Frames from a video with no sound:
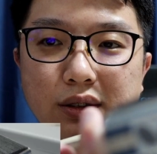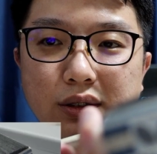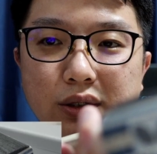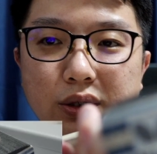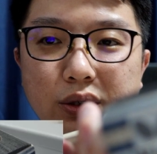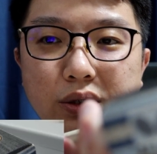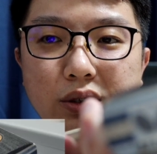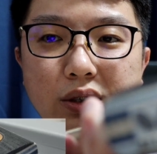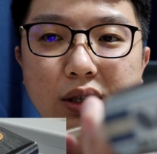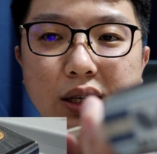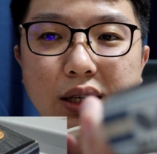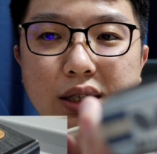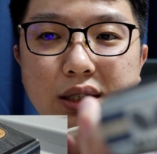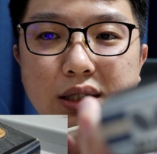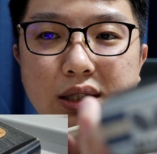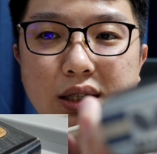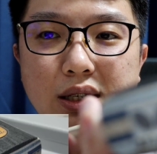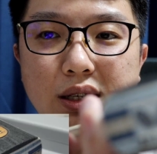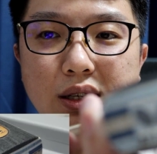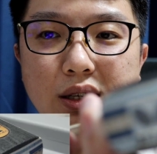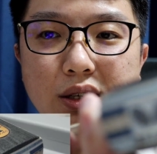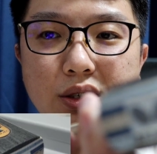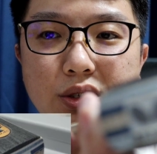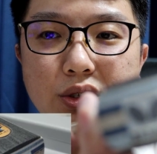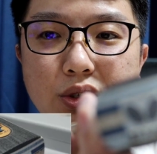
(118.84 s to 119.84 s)
So you can
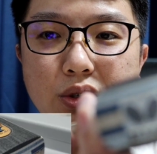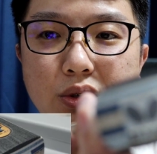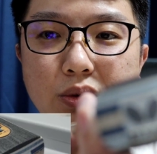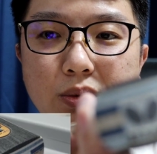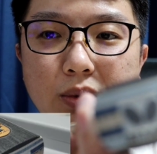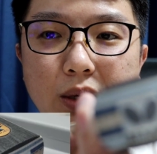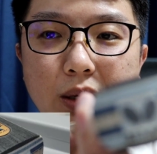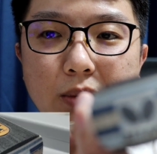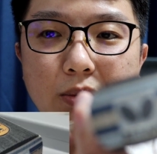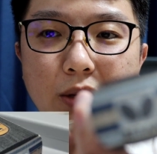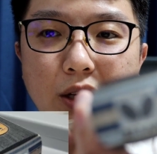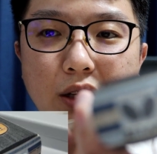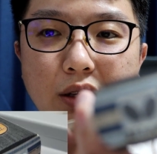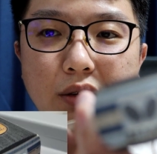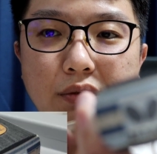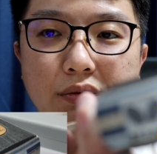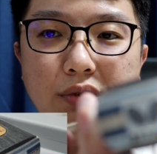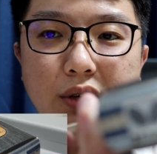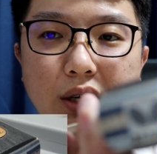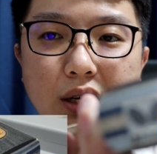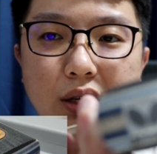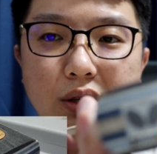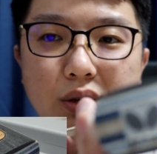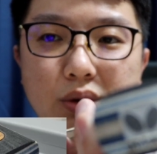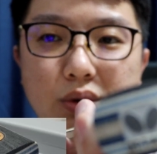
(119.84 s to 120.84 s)
see the silver
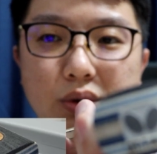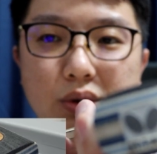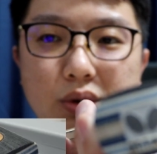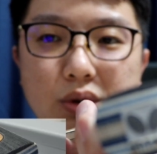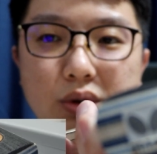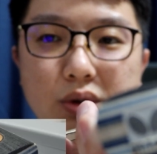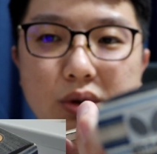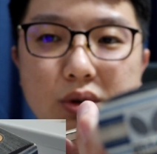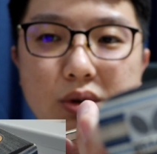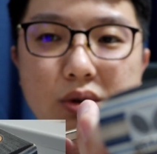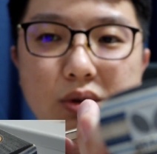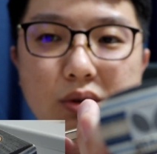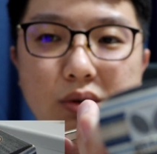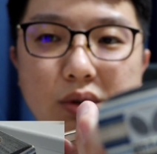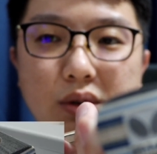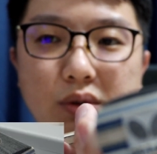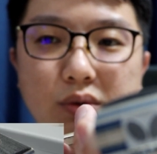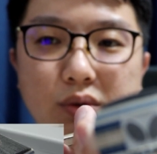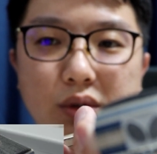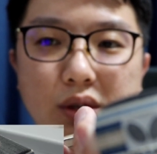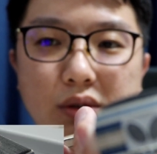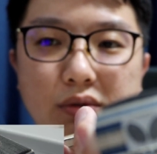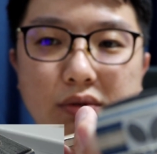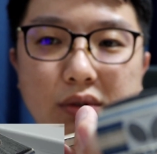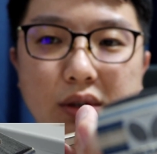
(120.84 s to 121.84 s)
butterfly logo
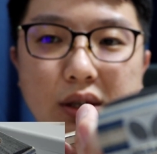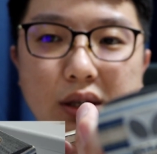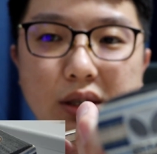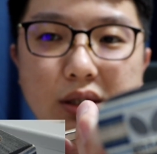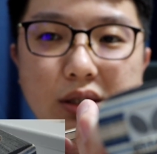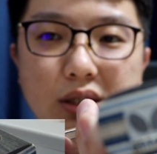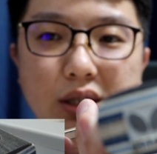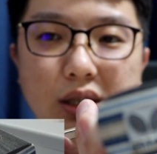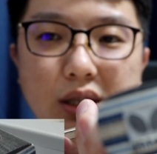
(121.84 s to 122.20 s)
with the